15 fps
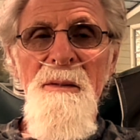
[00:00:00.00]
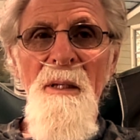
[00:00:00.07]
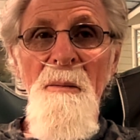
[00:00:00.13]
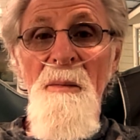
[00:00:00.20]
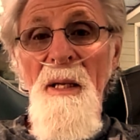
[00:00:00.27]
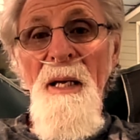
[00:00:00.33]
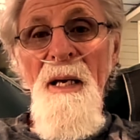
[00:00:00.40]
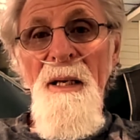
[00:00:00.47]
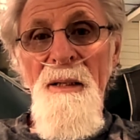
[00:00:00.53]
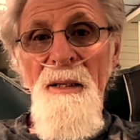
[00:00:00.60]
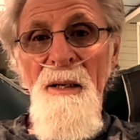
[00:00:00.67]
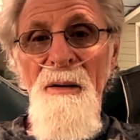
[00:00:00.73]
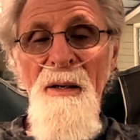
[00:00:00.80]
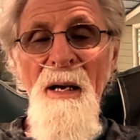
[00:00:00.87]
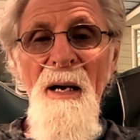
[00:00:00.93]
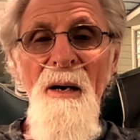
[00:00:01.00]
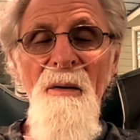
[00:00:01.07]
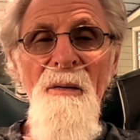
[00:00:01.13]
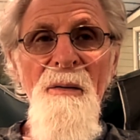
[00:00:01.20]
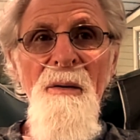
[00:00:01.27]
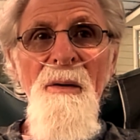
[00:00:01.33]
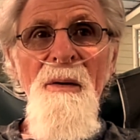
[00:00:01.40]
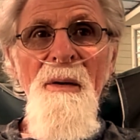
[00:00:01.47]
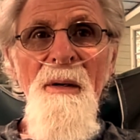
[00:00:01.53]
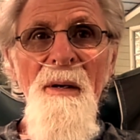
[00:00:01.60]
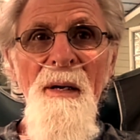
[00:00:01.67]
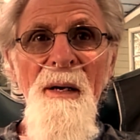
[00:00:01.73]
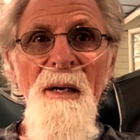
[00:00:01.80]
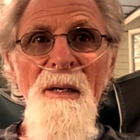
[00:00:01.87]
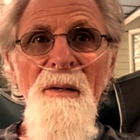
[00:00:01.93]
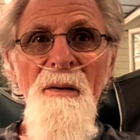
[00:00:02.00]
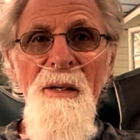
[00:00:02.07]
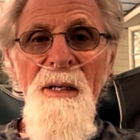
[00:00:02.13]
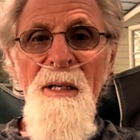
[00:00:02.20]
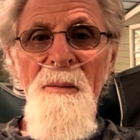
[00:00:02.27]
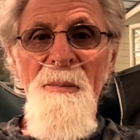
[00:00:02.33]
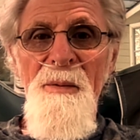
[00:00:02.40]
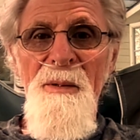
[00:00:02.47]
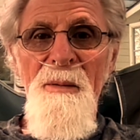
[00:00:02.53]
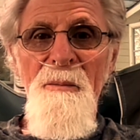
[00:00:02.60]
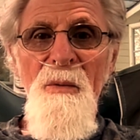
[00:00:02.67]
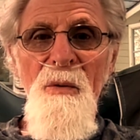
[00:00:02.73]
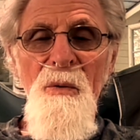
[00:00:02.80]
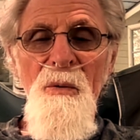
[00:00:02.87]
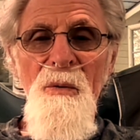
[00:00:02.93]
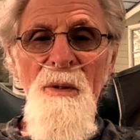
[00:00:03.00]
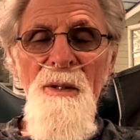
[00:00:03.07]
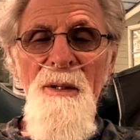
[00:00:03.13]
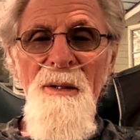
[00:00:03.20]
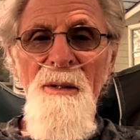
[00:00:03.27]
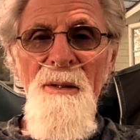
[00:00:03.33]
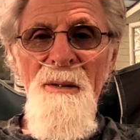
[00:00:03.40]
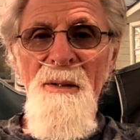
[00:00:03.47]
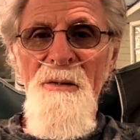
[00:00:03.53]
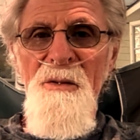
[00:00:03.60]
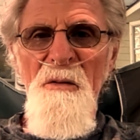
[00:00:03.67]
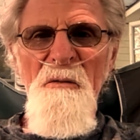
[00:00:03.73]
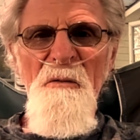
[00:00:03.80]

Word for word: I'm laying there now and looking up at the moon, and it's a